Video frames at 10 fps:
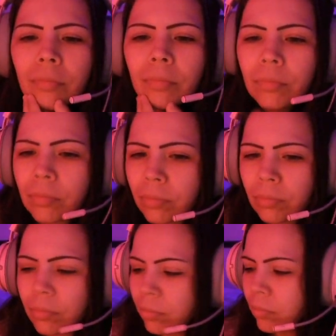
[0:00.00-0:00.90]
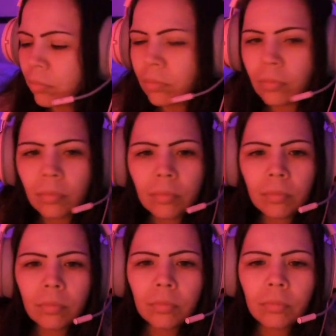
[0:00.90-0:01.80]

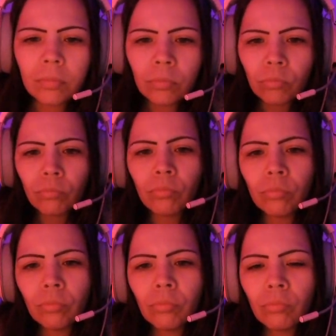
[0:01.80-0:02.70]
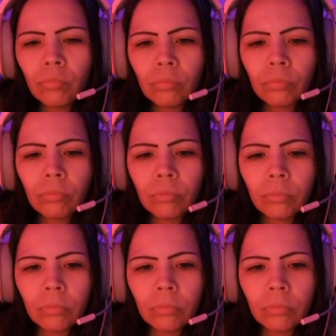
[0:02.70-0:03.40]
(silence)